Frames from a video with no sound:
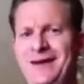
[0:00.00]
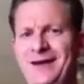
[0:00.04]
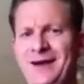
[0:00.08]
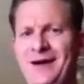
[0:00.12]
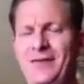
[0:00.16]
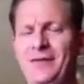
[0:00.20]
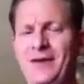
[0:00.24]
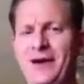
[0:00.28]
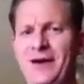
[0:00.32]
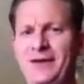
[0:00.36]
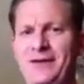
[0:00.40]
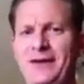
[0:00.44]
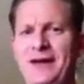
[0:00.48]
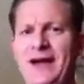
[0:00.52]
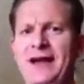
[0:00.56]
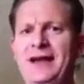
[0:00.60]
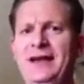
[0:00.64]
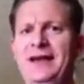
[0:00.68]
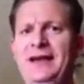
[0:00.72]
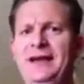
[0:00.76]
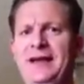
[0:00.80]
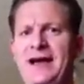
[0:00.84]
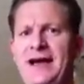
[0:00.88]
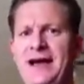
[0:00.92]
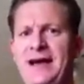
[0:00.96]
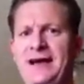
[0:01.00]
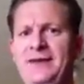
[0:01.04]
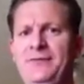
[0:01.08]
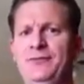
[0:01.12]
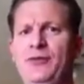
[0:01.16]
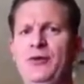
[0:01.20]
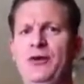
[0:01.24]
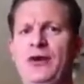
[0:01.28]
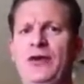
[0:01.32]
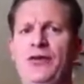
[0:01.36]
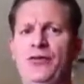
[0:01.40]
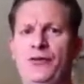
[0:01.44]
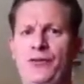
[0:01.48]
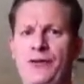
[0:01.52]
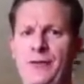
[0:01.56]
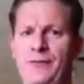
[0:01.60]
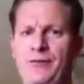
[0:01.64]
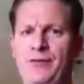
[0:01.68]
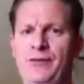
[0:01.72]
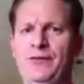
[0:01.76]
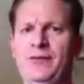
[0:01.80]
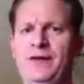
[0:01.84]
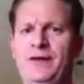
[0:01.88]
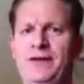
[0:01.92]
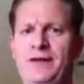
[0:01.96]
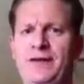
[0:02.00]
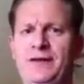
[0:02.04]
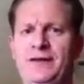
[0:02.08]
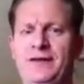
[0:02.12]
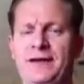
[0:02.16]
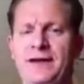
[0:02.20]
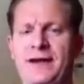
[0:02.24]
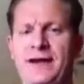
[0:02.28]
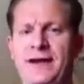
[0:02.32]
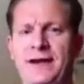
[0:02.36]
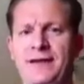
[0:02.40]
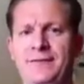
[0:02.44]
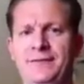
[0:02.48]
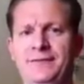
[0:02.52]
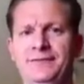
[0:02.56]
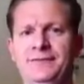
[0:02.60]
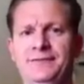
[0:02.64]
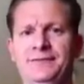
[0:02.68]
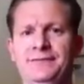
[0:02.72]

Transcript: about 99.3% of the time.